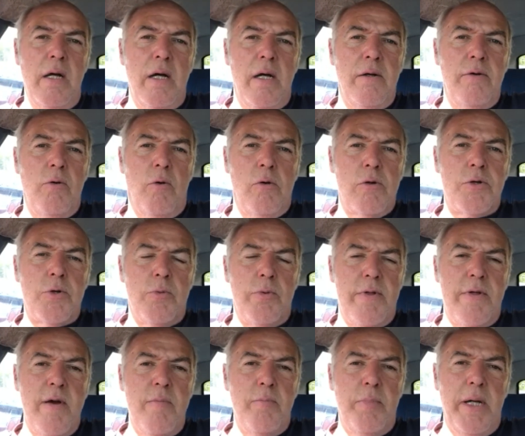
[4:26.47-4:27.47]
and also
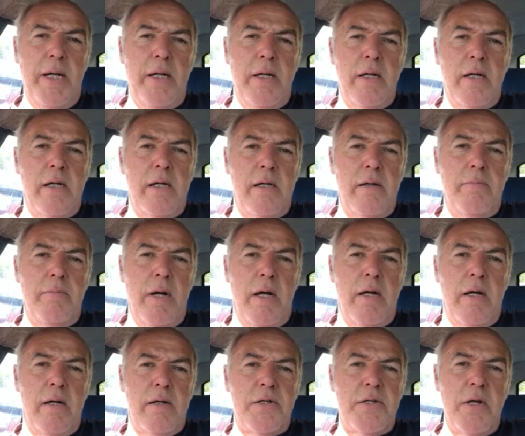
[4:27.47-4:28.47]
with them being a,
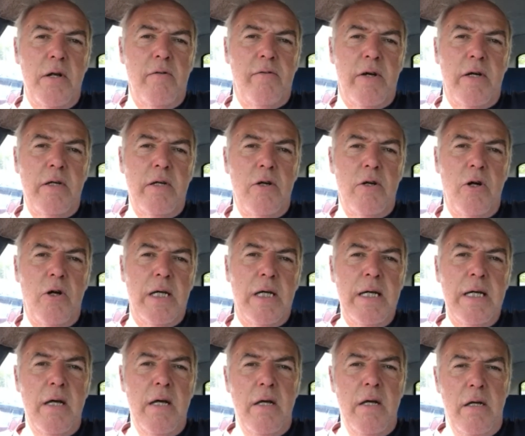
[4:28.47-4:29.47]
a silver colour,
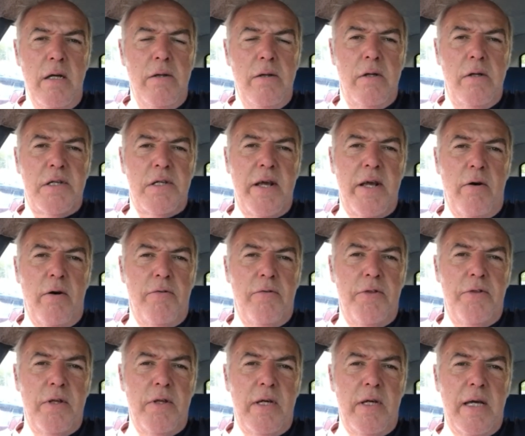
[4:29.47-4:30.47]
they'll set
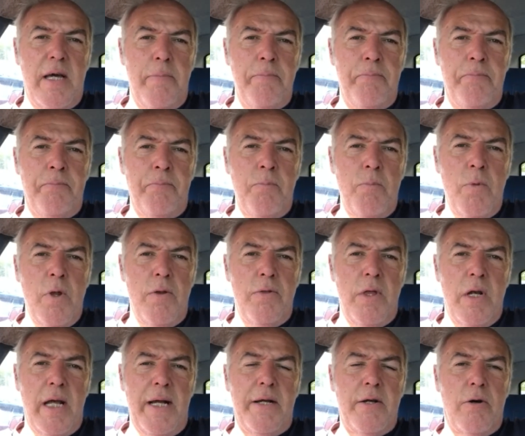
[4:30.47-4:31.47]
off the, um,
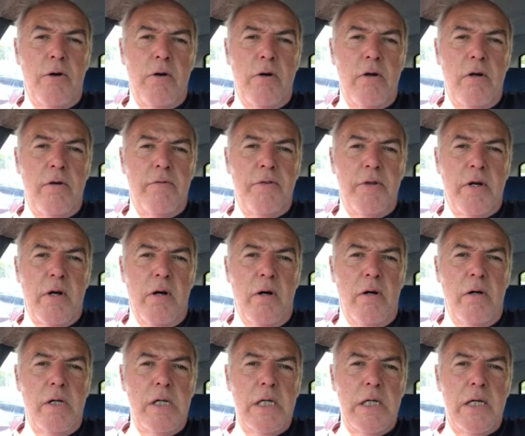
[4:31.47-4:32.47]
the light colour of the
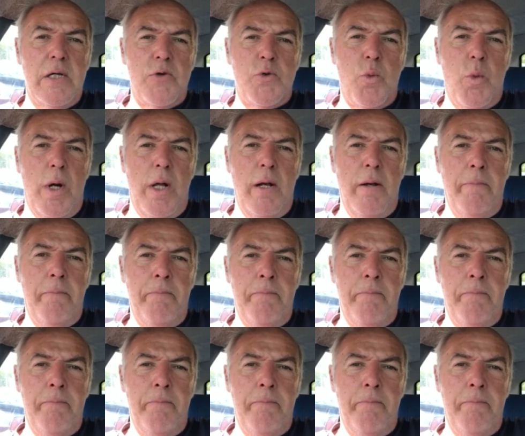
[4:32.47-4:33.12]
car as well.